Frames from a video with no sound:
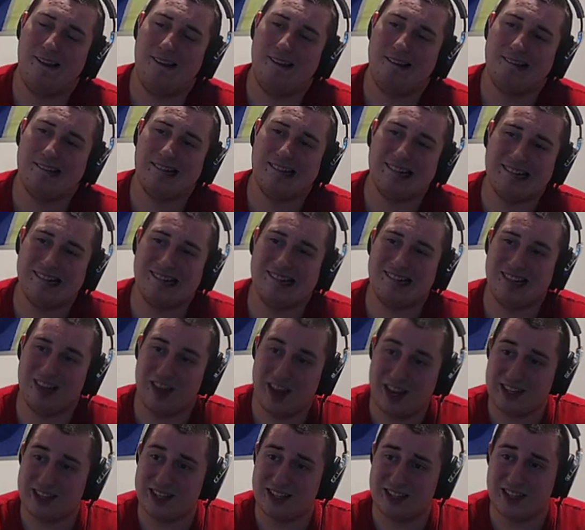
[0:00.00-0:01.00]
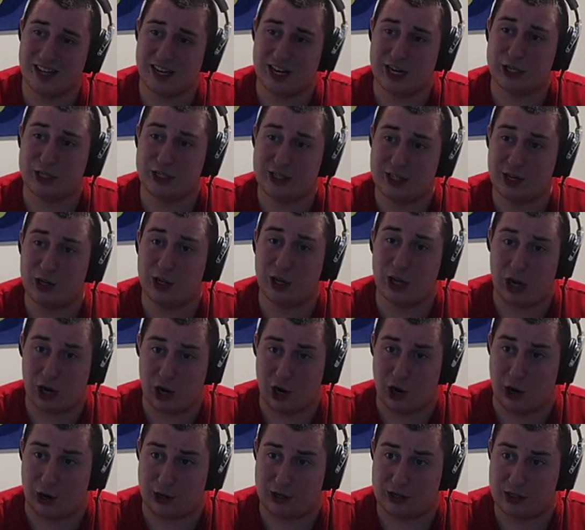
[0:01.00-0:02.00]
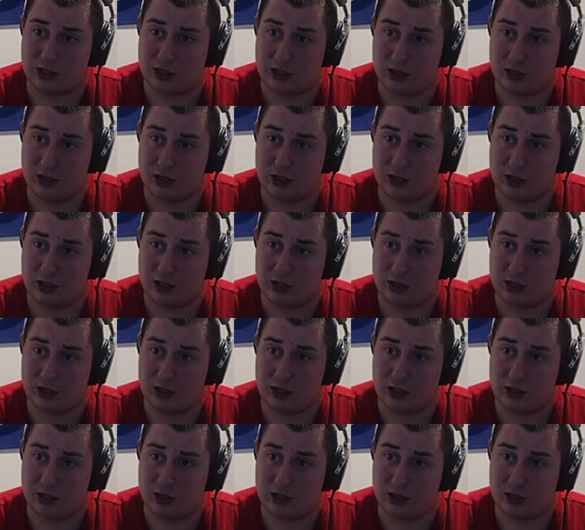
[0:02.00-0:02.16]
Because this is going to still hurt.